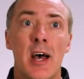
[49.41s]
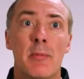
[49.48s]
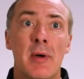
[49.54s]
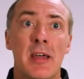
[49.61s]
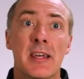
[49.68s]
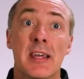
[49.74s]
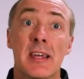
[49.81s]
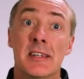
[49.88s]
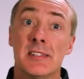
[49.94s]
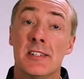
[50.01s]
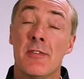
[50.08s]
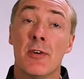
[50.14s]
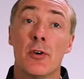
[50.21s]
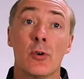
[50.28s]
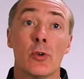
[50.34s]
and making it
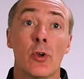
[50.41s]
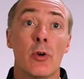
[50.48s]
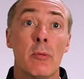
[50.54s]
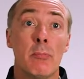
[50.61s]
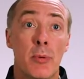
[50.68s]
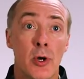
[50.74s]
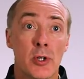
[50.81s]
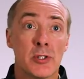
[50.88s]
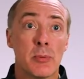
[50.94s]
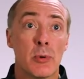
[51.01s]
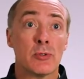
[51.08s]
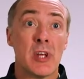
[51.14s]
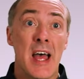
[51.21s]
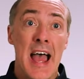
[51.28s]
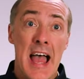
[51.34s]
difficult or
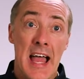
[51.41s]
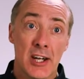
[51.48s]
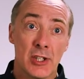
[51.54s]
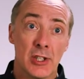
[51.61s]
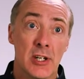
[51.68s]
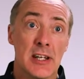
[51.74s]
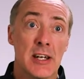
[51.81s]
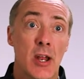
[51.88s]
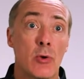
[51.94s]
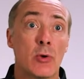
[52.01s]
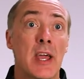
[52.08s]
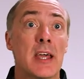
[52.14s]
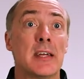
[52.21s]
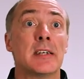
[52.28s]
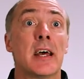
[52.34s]
impossible to actually
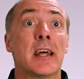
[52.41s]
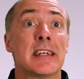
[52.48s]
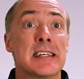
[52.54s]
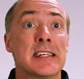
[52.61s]
locate a